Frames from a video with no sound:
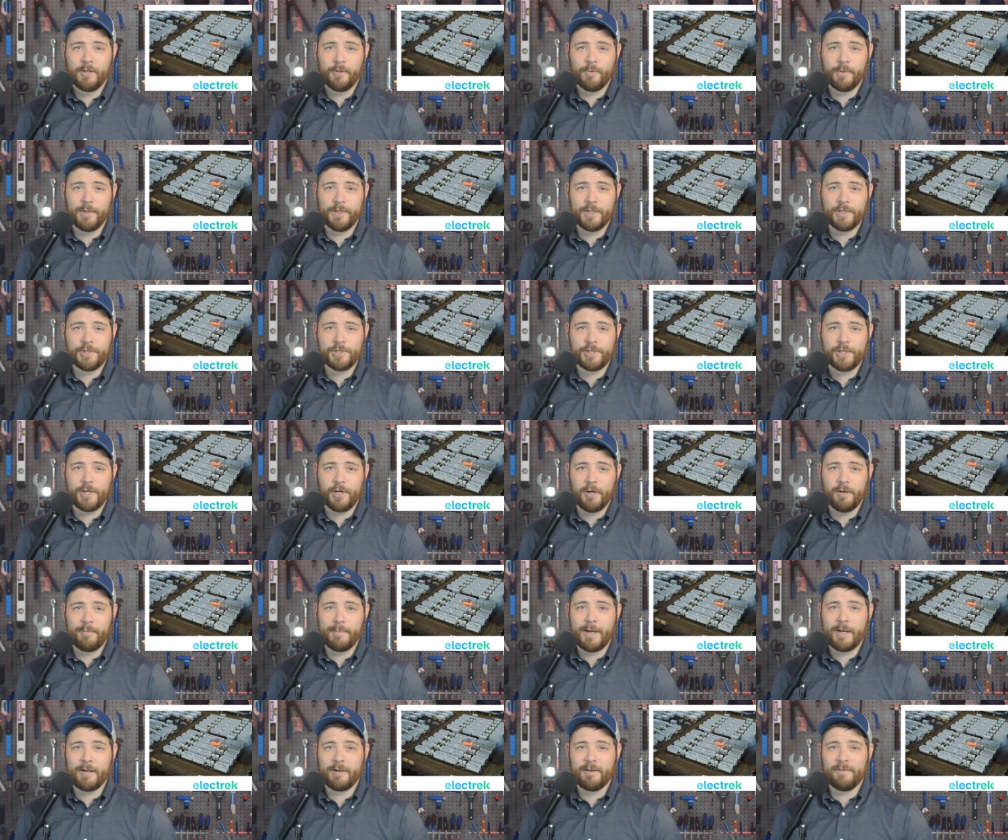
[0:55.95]
with the sheer
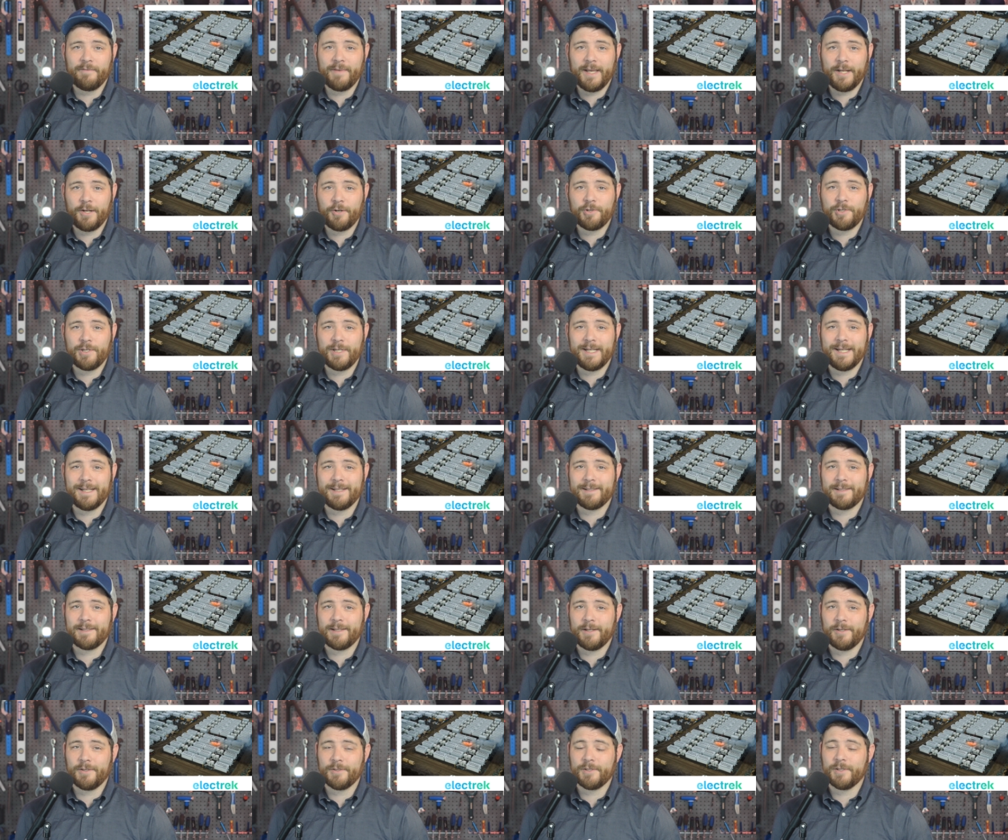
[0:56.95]
amount of energy and
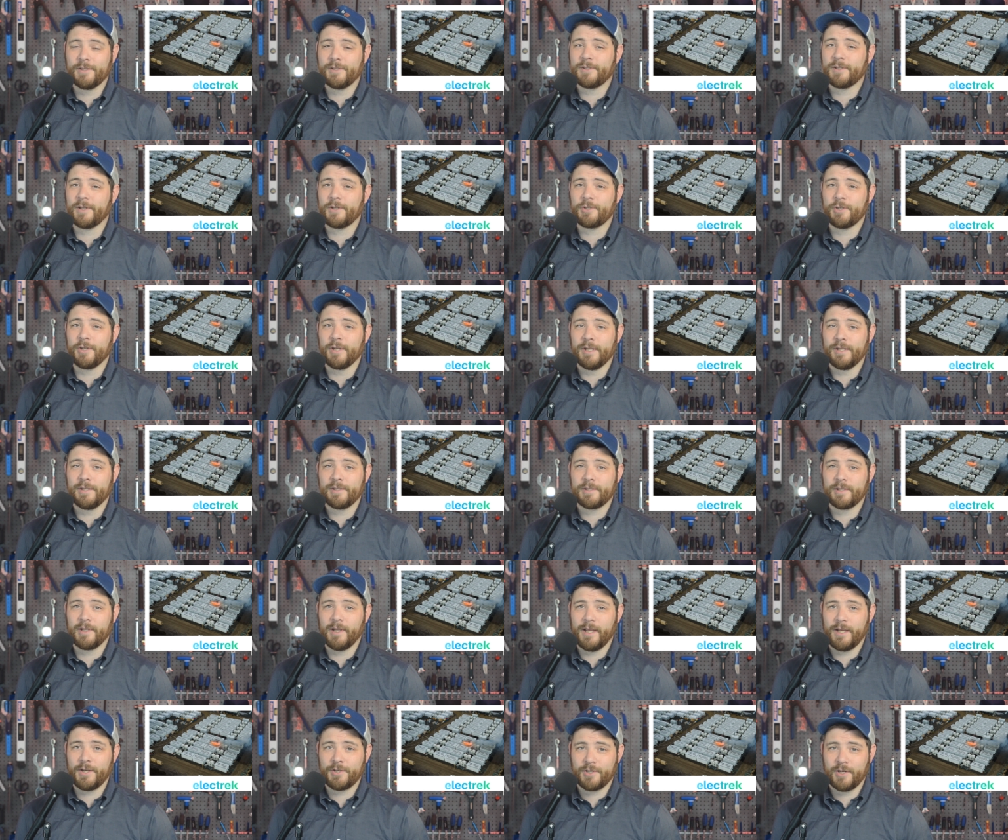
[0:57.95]
cells in such an
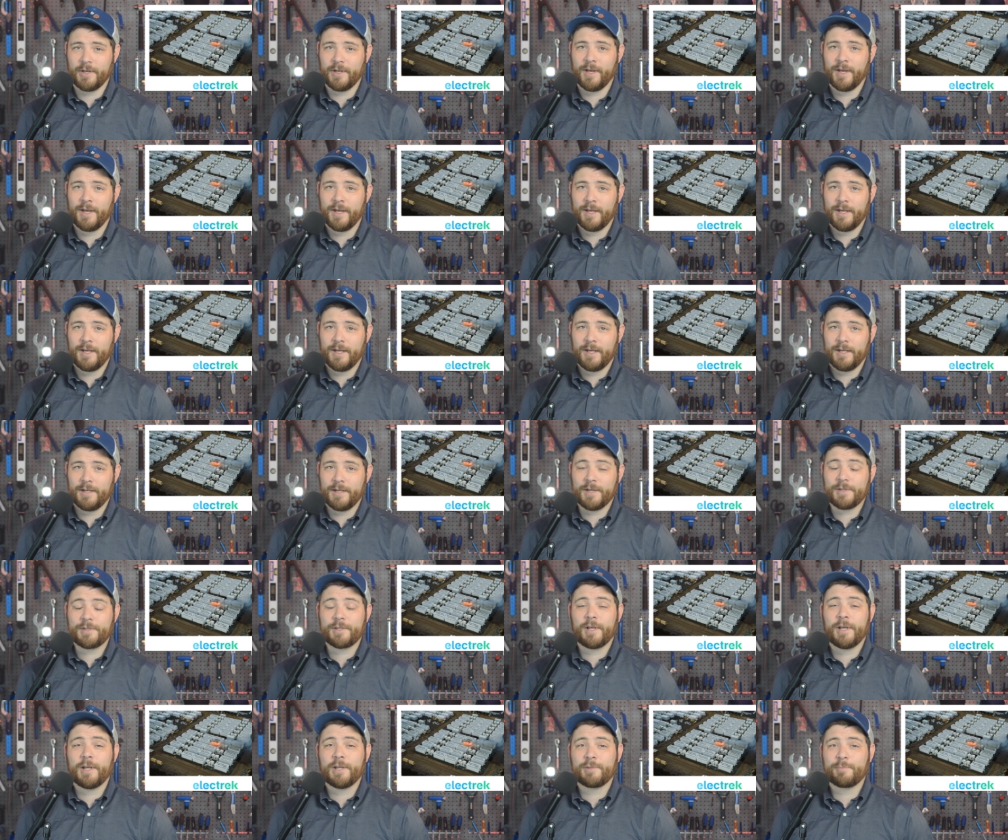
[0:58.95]
installation,
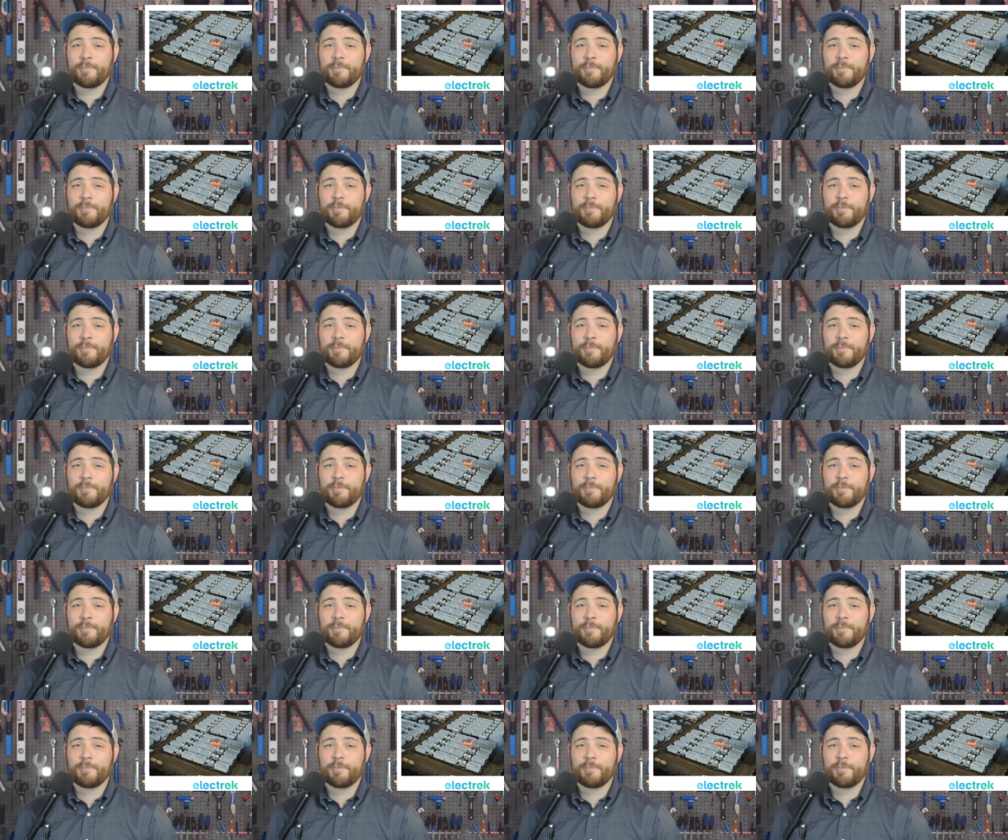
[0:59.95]
Tesla has